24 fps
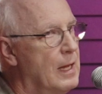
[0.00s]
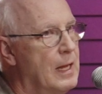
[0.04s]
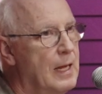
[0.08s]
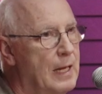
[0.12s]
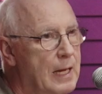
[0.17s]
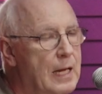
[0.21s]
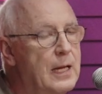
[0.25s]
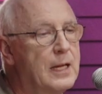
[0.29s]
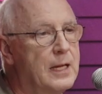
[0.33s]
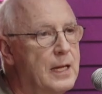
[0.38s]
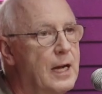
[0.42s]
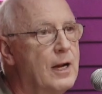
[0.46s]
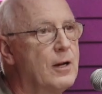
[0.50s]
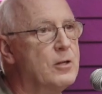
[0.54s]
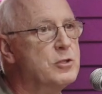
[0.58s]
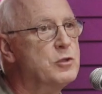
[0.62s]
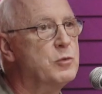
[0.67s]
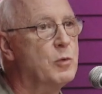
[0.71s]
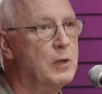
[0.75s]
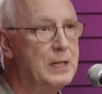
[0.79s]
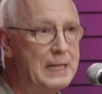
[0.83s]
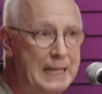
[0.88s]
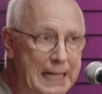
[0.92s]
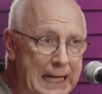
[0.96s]
He
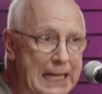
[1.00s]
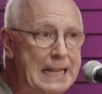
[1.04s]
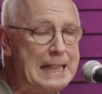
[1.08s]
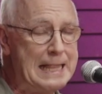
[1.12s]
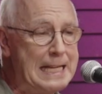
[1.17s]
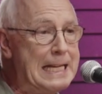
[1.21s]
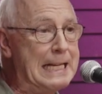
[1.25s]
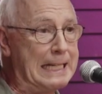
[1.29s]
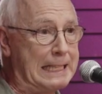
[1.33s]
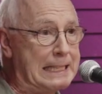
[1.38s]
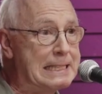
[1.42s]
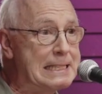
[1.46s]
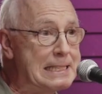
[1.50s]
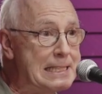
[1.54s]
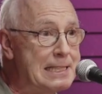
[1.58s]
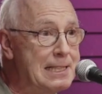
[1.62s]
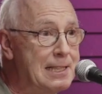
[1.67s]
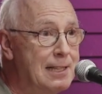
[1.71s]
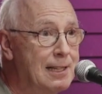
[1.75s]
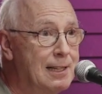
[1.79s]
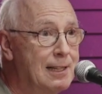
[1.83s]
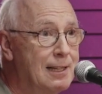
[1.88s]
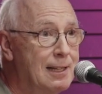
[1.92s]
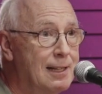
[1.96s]
cares what he
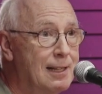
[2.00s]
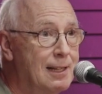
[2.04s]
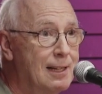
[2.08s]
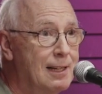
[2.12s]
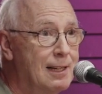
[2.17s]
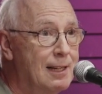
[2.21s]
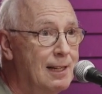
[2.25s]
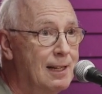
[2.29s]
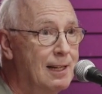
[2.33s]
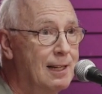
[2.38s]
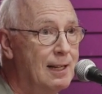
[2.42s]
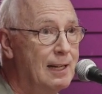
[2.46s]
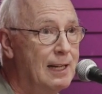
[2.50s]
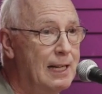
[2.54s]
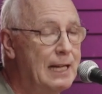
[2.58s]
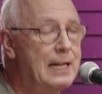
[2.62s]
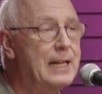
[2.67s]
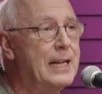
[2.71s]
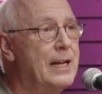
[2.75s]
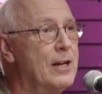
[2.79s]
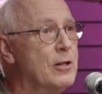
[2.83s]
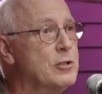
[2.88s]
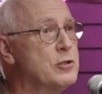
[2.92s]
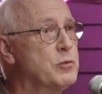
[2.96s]
thinks. He
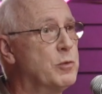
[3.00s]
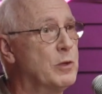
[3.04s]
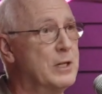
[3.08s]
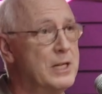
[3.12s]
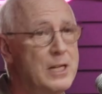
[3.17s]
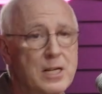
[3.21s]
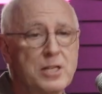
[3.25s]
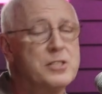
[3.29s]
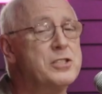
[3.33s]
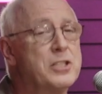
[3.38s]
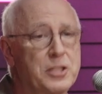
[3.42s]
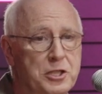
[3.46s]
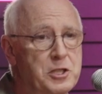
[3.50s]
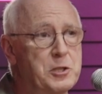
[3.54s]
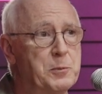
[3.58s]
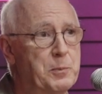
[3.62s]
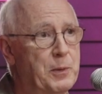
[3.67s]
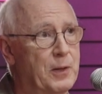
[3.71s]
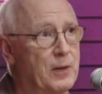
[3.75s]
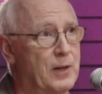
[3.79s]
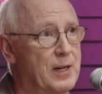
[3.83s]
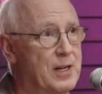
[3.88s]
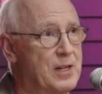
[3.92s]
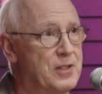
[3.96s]
cares what his
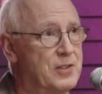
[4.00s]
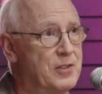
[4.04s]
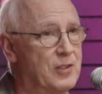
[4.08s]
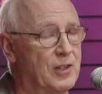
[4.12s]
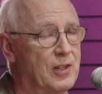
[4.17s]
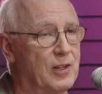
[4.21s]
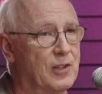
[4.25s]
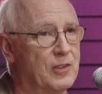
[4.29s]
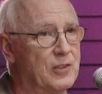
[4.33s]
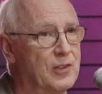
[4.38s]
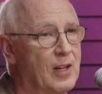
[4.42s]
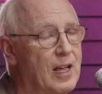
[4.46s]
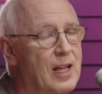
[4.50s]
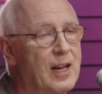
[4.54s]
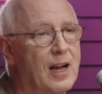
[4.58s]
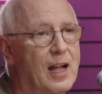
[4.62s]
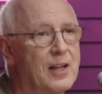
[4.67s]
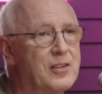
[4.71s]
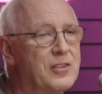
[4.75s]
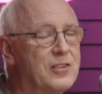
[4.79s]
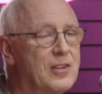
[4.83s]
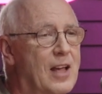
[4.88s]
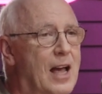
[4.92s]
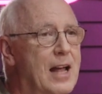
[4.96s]
experience is. And
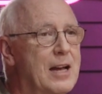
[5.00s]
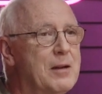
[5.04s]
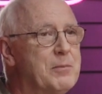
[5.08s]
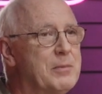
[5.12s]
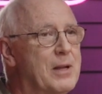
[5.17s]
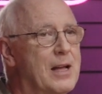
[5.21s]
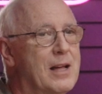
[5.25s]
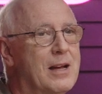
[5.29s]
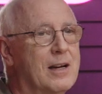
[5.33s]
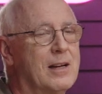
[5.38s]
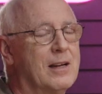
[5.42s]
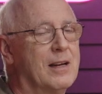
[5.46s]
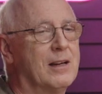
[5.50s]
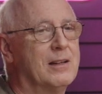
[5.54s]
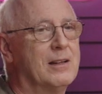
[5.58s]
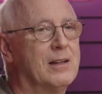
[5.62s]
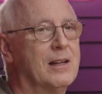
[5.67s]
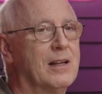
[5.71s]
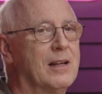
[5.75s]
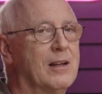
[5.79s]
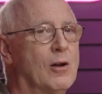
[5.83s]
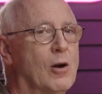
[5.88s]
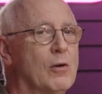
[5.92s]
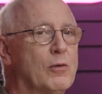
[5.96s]
I sat him down
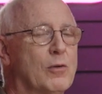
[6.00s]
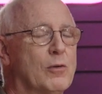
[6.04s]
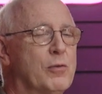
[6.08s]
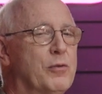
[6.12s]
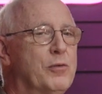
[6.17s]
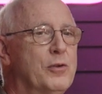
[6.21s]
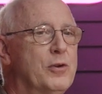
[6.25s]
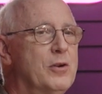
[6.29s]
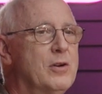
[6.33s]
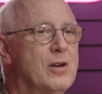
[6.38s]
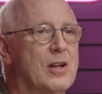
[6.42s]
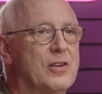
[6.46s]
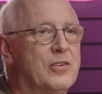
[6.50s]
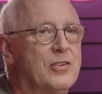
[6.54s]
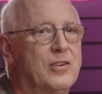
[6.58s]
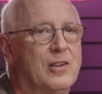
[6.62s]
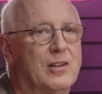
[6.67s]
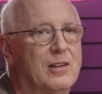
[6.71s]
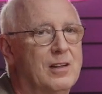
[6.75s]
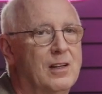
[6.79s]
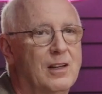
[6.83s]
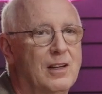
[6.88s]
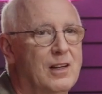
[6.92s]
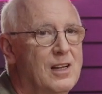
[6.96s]
over food and I
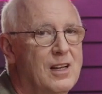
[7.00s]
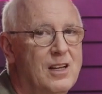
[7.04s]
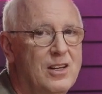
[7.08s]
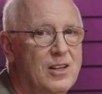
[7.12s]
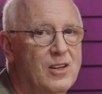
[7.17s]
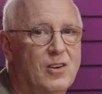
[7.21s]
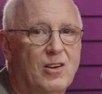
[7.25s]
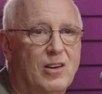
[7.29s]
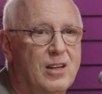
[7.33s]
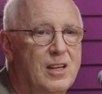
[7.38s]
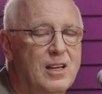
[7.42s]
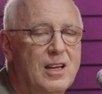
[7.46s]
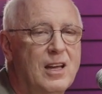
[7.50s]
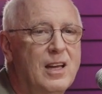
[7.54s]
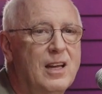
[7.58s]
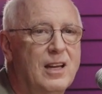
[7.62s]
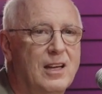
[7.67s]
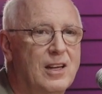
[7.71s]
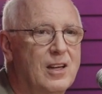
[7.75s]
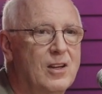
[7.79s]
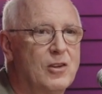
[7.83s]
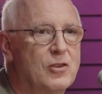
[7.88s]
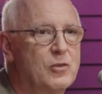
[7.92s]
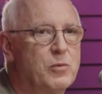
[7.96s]
said, you're a king.
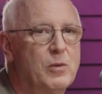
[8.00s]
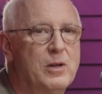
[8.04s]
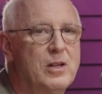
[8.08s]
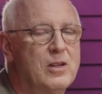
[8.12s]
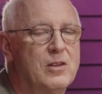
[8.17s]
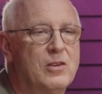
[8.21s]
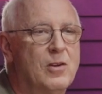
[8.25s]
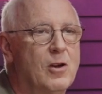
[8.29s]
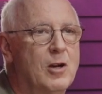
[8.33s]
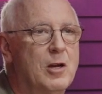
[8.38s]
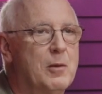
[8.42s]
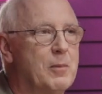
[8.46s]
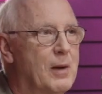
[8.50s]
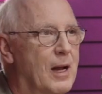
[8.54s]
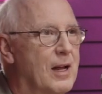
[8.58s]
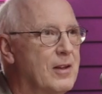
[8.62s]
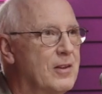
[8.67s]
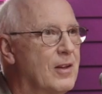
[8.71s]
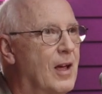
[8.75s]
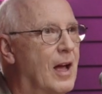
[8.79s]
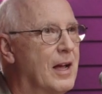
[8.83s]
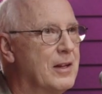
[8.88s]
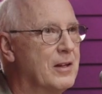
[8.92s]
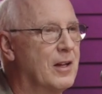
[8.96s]
He goes, what are you talking
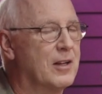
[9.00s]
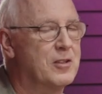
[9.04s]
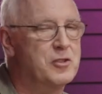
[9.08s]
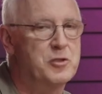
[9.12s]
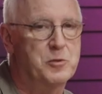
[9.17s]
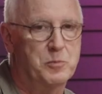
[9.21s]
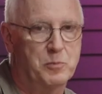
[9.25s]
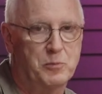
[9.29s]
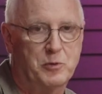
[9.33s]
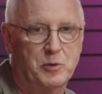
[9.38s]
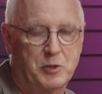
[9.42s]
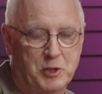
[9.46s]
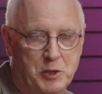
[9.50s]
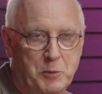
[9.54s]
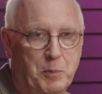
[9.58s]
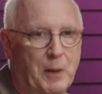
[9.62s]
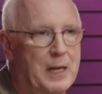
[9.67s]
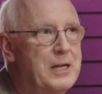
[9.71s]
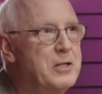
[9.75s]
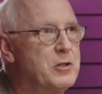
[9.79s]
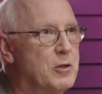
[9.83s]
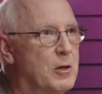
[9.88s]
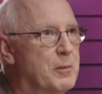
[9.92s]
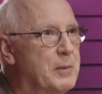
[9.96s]
about? I
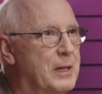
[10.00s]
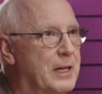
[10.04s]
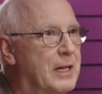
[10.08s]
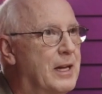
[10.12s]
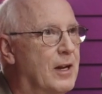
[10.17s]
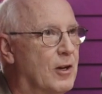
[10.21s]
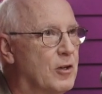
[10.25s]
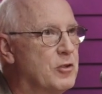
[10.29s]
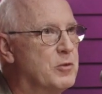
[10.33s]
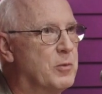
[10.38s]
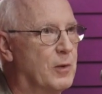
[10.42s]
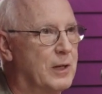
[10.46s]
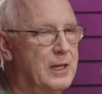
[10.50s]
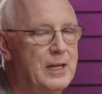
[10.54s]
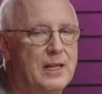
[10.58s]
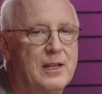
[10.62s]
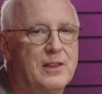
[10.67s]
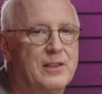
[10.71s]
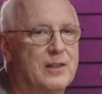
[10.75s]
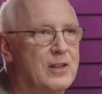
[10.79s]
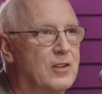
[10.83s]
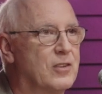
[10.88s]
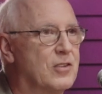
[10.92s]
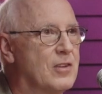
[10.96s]
explained to him he cares what
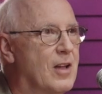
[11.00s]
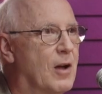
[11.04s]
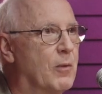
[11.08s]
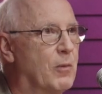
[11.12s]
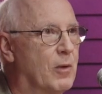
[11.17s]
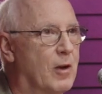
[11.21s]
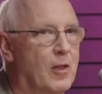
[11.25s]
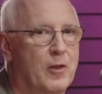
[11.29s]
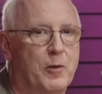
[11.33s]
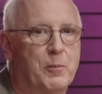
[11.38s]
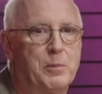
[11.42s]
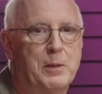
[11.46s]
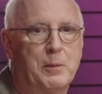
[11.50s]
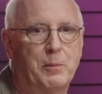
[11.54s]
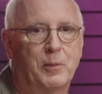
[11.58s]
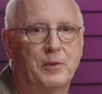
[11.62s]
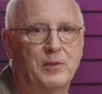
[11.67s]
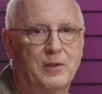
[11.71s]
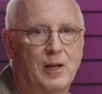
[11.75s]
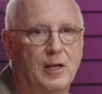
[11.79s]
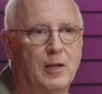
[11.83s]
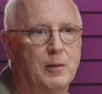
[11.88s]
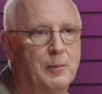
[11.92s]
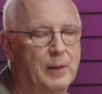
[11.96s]
he thinks, not what other people
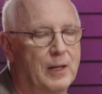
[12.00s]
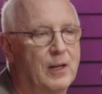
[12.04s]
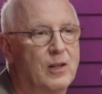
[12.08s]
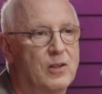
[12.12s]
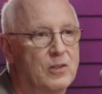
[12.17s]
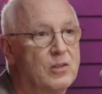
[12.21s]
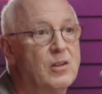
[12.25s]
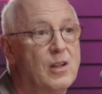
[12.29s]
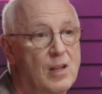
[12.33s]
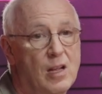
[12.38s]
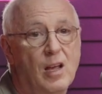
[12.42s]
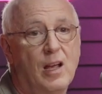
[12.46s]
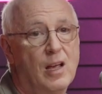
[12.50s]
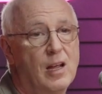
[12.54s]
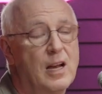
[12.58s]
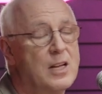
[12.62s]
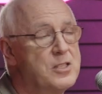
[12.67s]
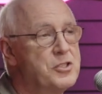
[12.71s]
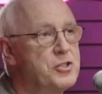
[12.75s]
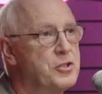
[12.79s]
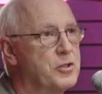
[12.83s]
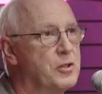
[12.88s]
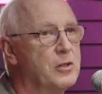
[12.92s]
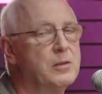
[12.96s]
tell him. He goes, yeah,
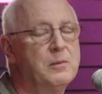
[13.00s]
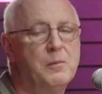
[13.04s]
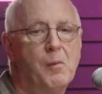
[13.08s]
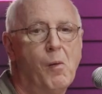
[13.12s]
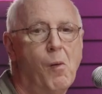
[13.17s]
that's true.